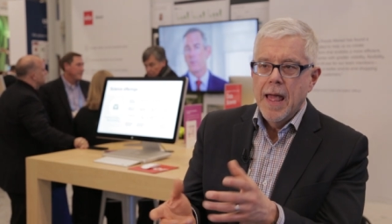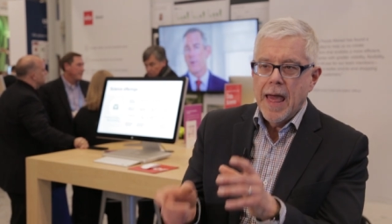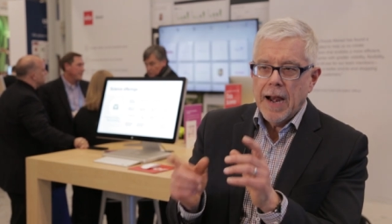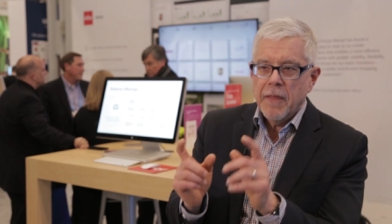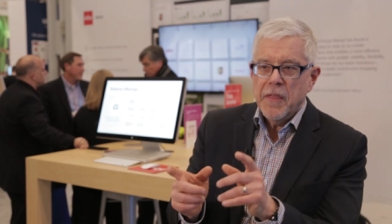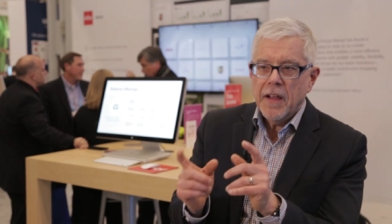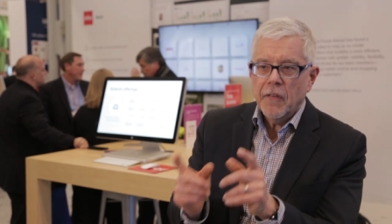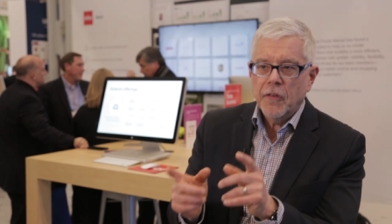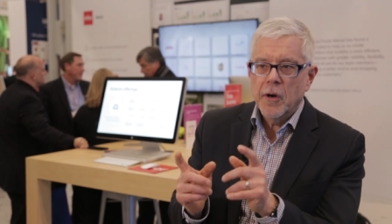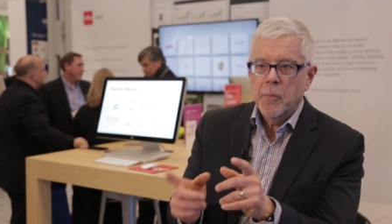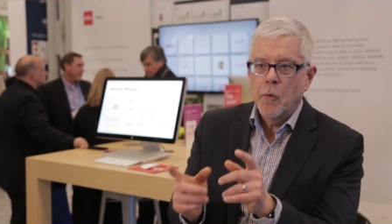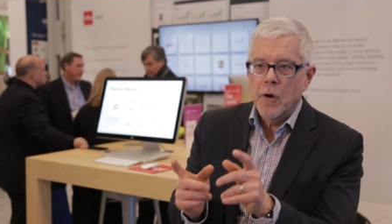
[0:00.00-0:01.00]
And I think it's
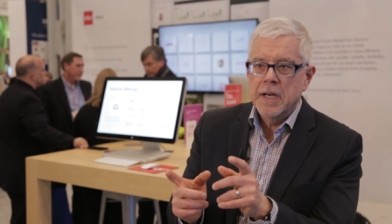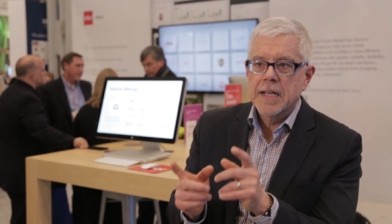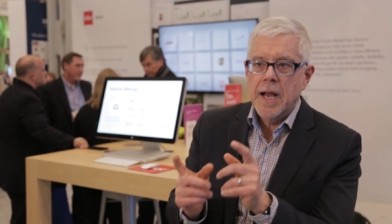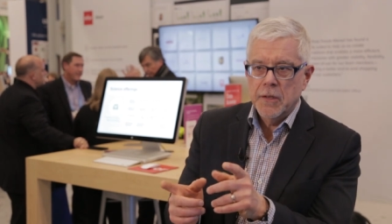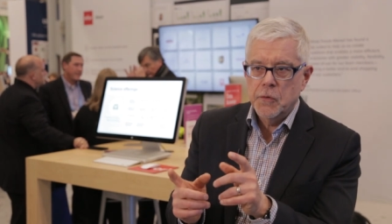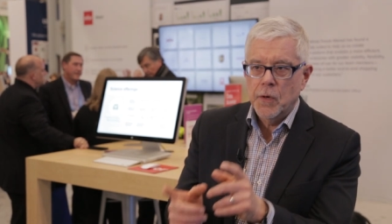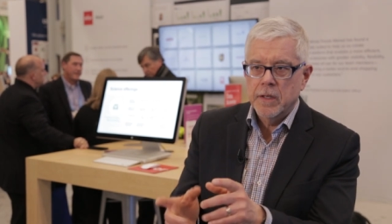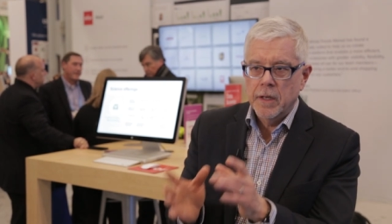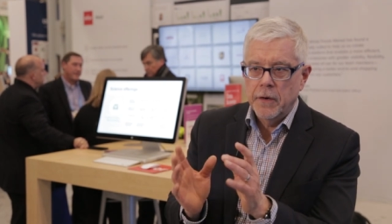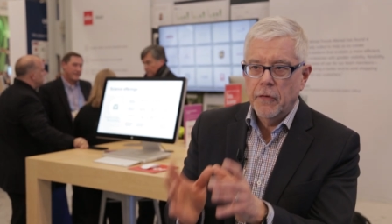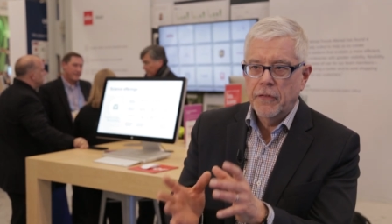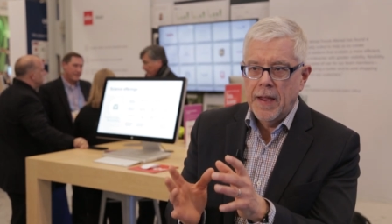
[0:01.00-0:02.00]
an important construct
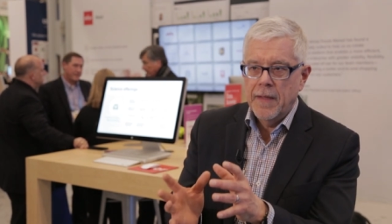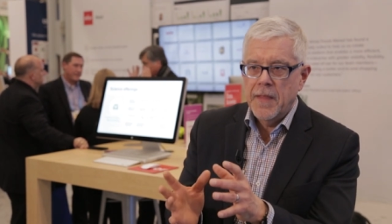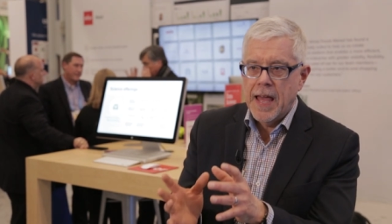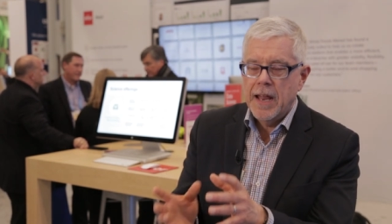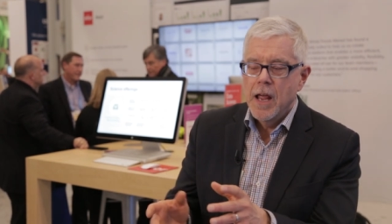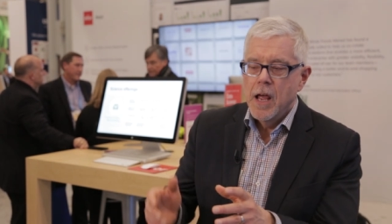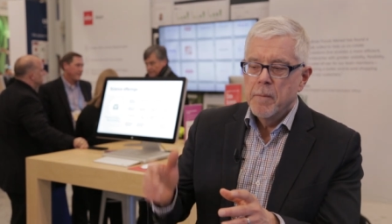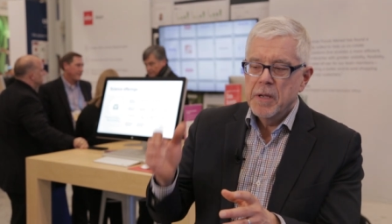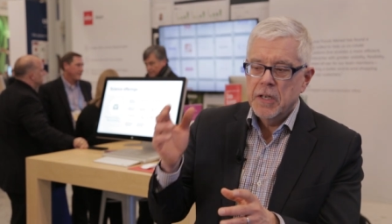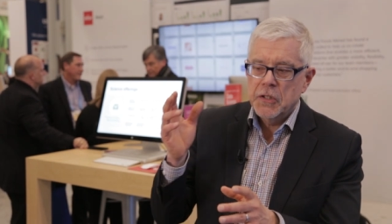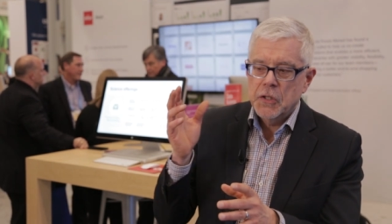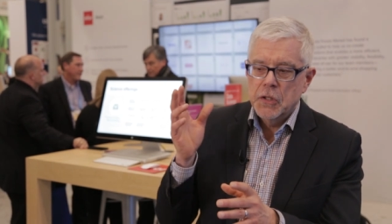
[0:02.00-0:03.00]
to understand that
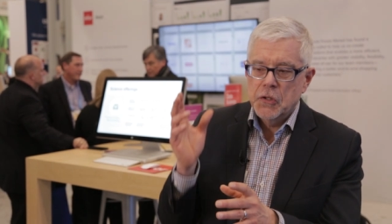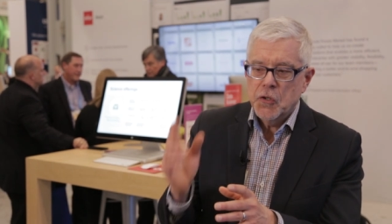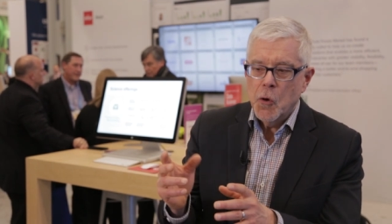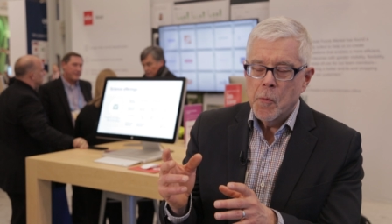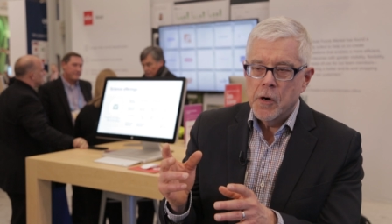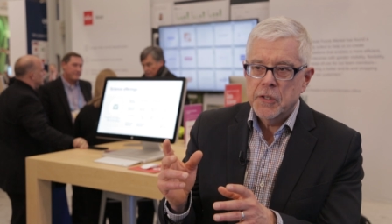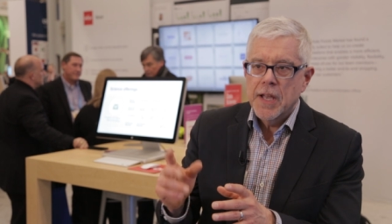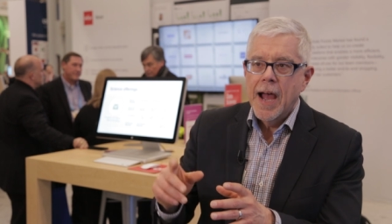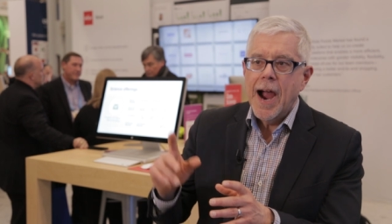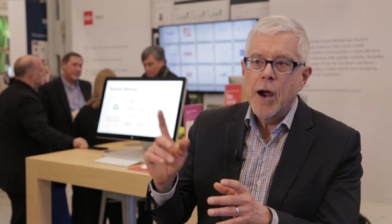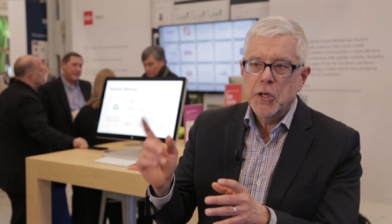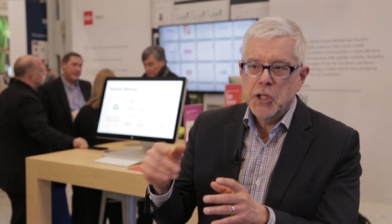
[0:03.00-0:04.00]
because consumers
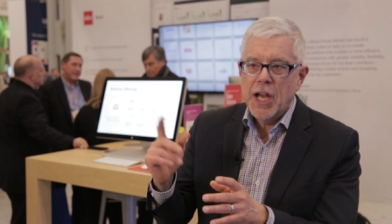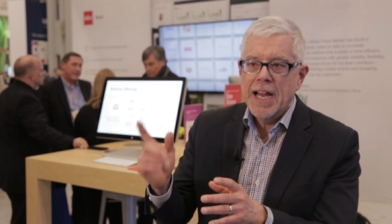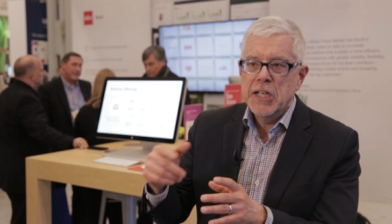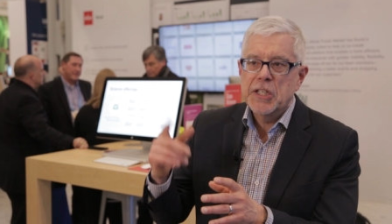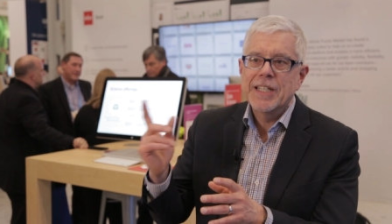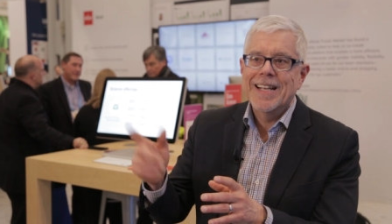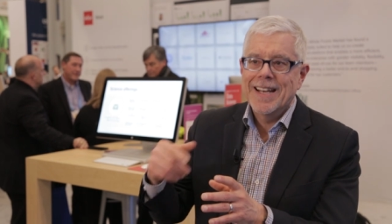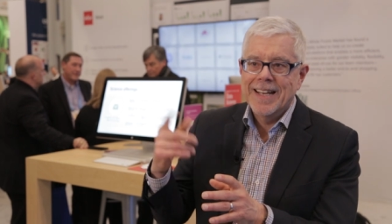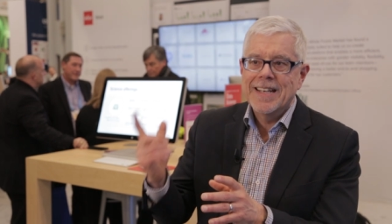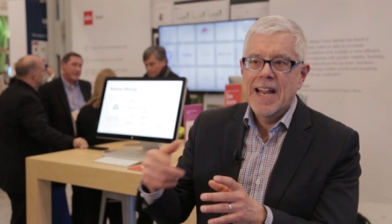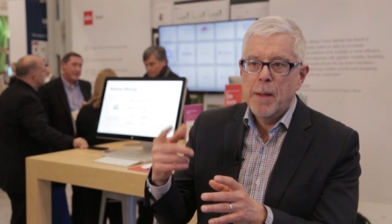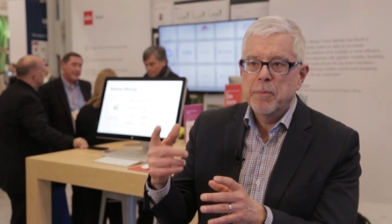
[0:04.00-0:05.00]
are changing and
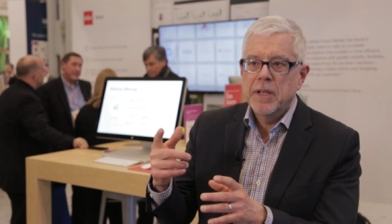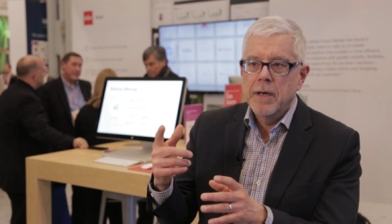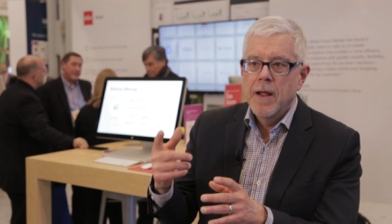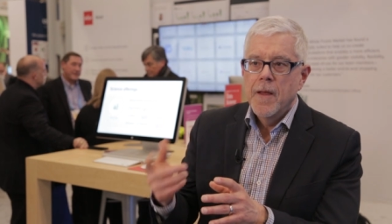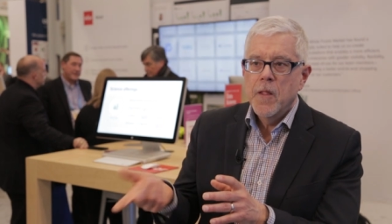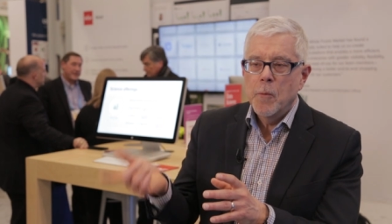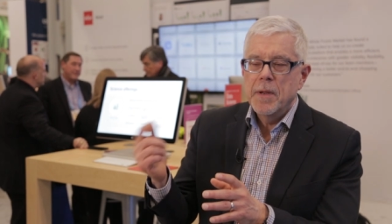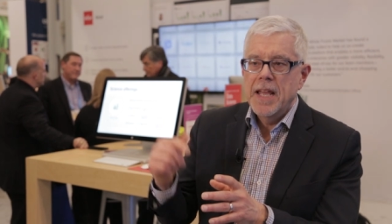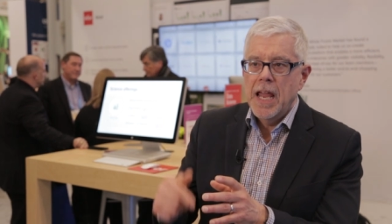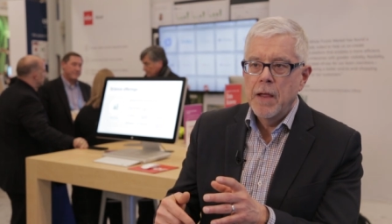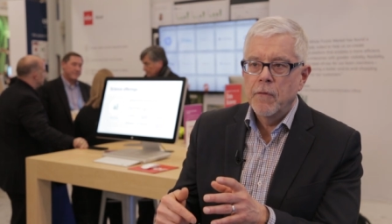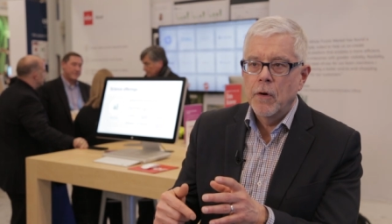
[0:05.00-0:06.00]
adapting their
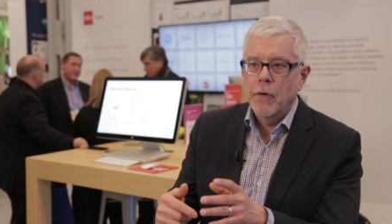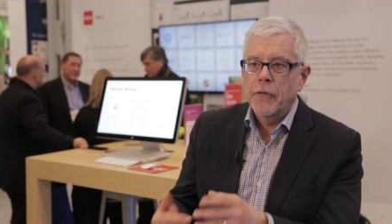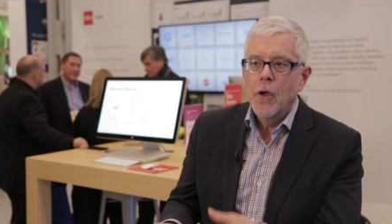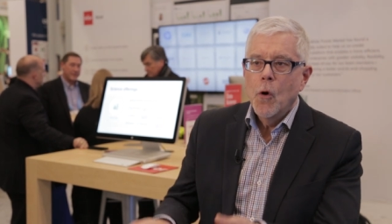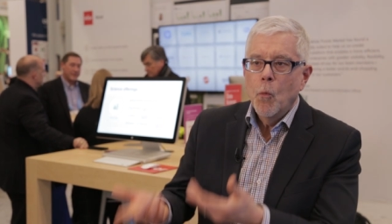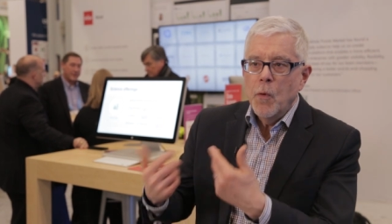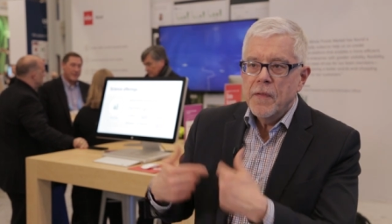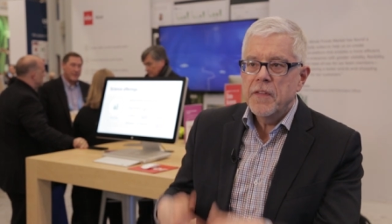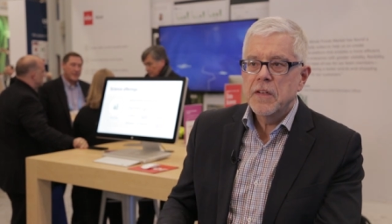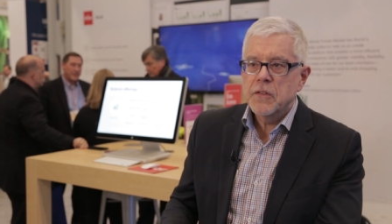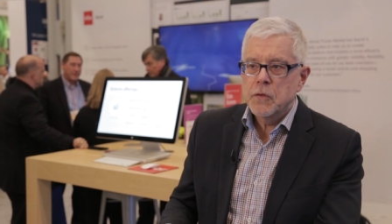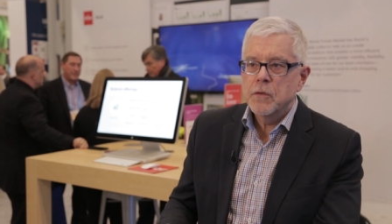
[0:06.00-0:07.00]
behaviors with
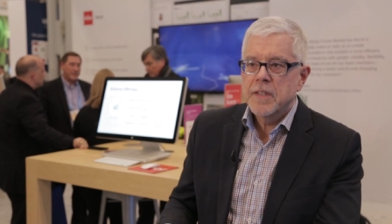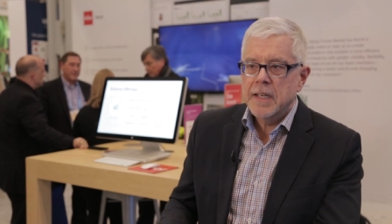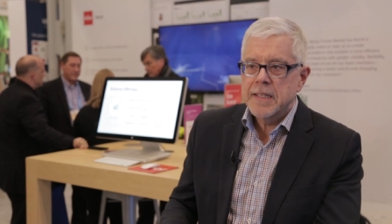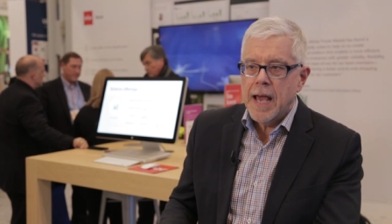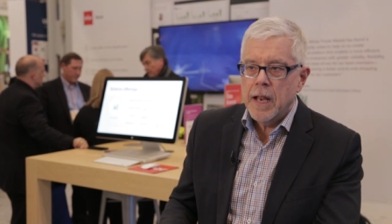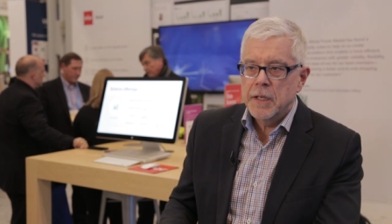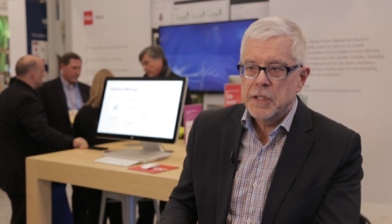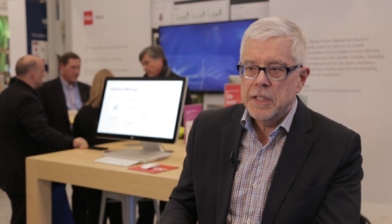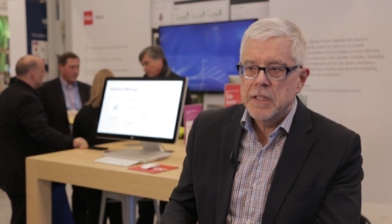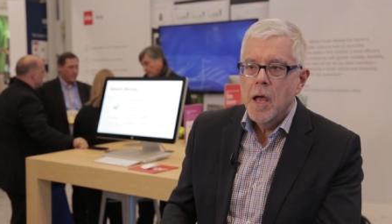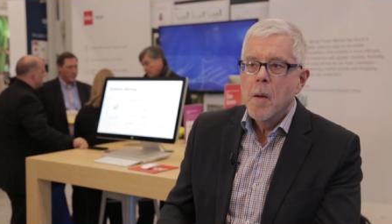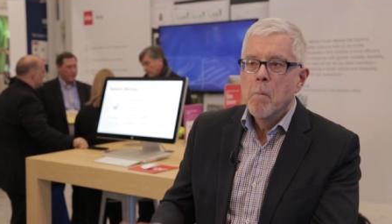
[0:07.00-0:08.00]
these new
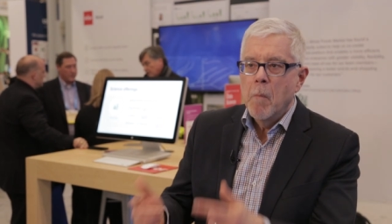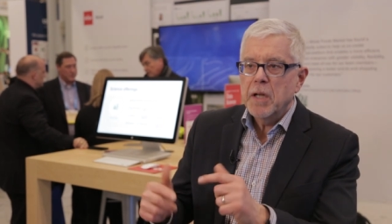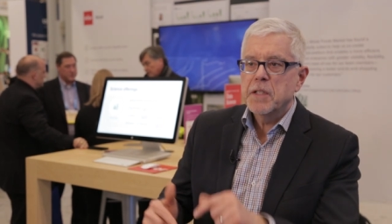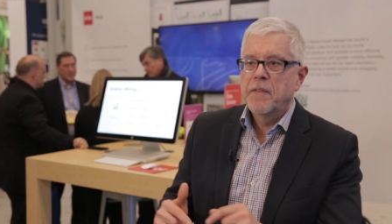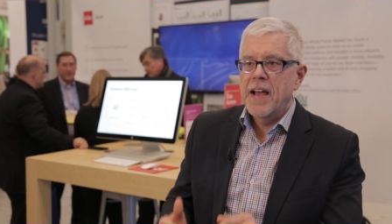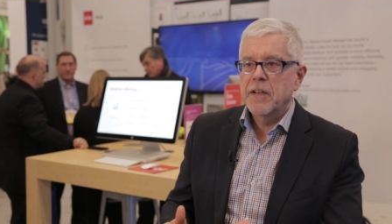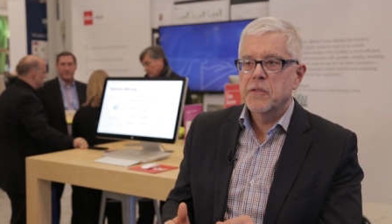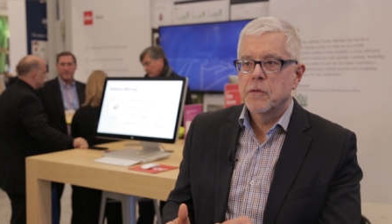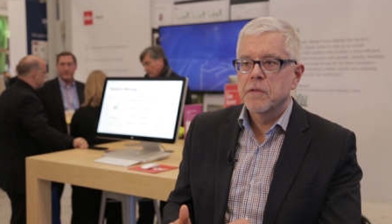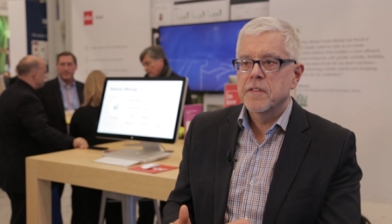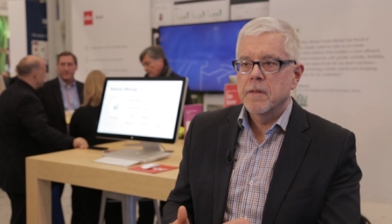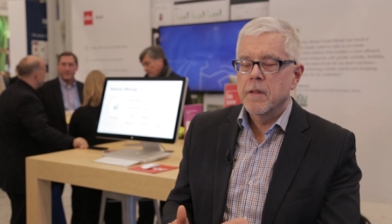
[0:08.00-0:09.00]
technologies much
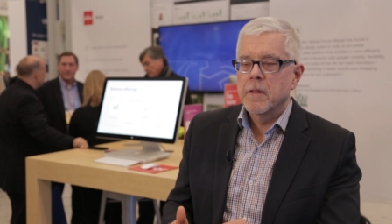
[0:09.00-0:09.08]
faster,